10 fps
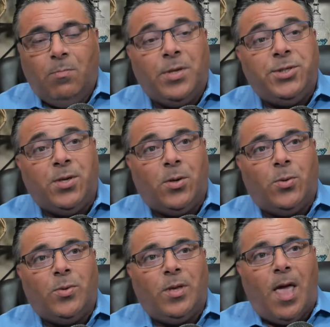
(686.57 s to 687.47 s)
But you
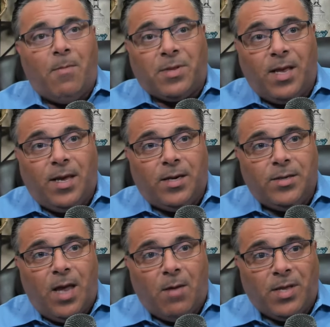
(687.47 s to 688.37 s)
know, I'm glad.
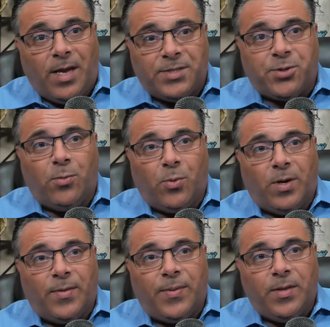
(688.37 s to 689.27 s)
I'm glad it's over
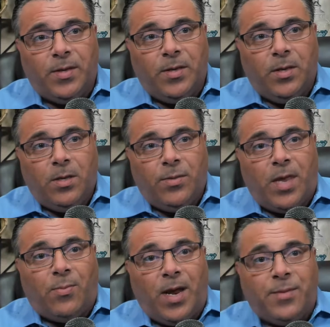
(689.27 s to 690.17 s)
with.
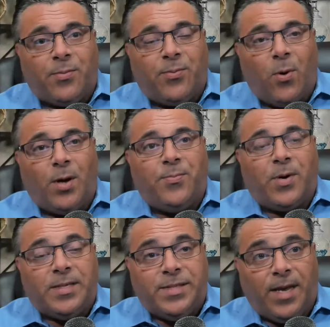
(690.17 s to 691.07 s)
They ran the fraud
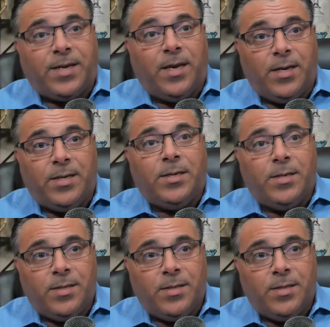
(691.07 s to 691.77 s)
for a decade,